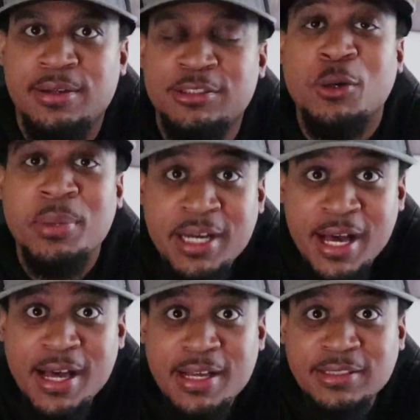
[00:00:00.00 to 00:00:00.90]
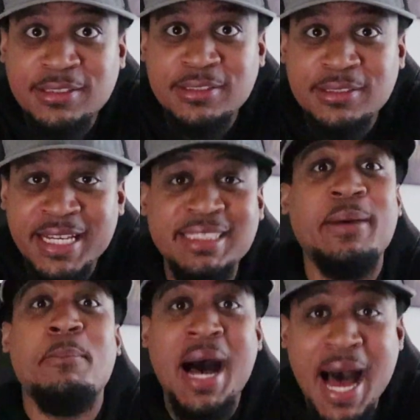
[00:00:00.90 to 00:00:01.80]
So, because it's
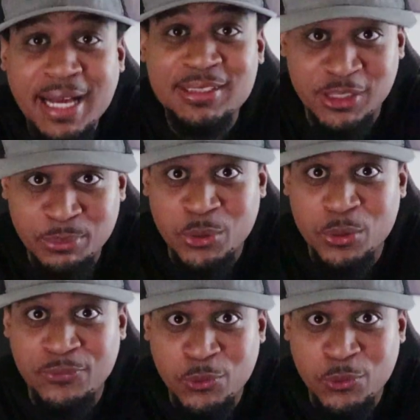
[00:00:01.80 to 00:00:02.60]
impossible